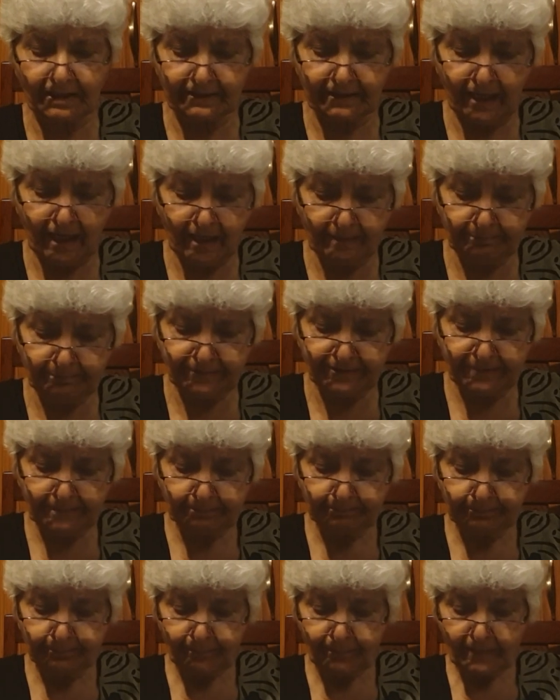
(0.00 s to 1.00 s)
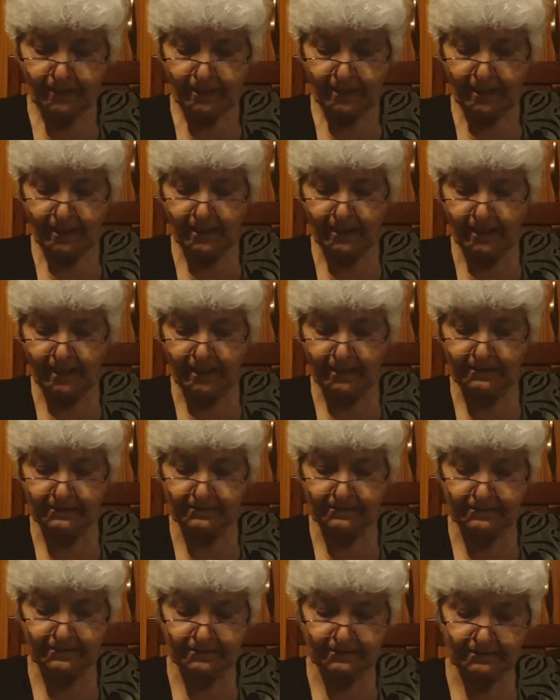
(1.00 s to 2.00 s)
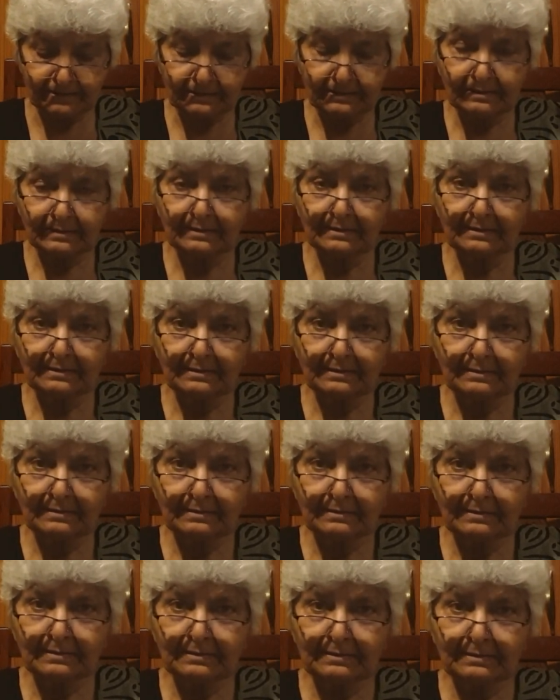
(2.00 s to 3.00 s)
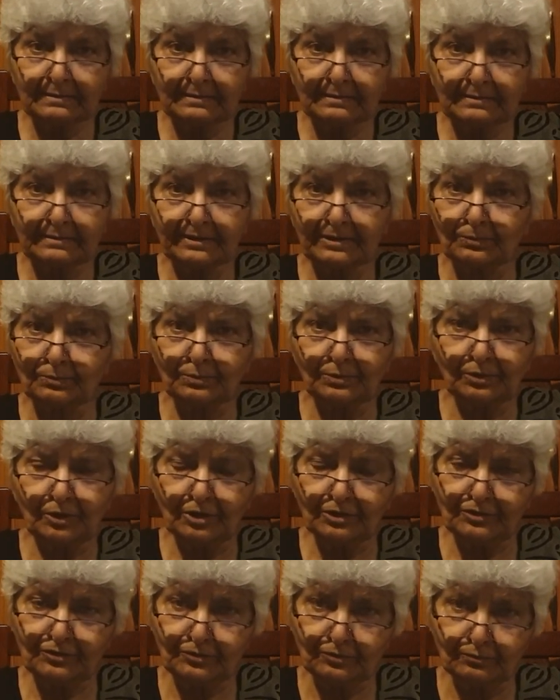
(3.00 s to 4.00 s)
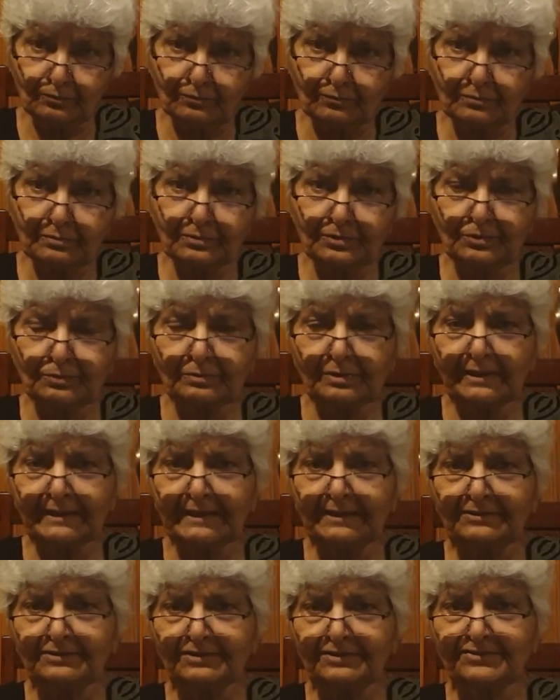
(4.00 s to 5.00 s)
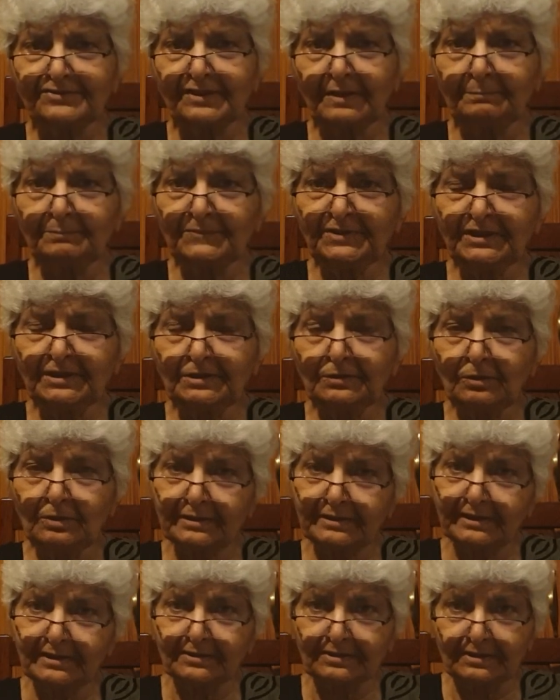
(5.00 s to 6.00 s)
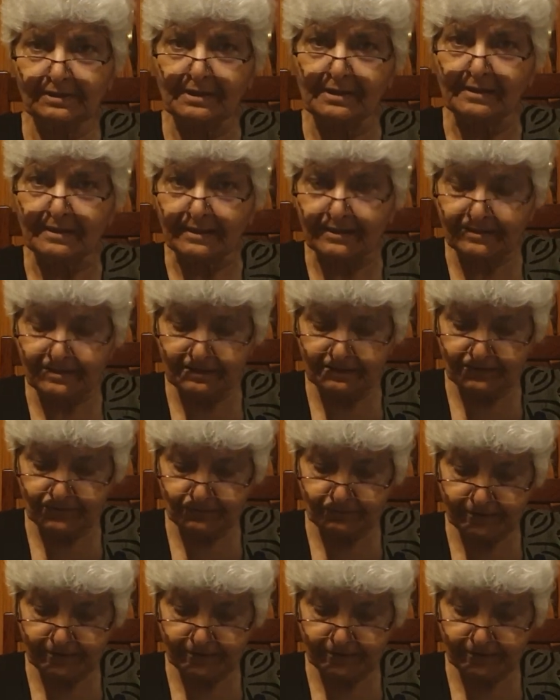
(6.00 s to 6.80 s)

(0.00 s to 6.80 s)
unhappy, and they could not do to correct it something, or they did little to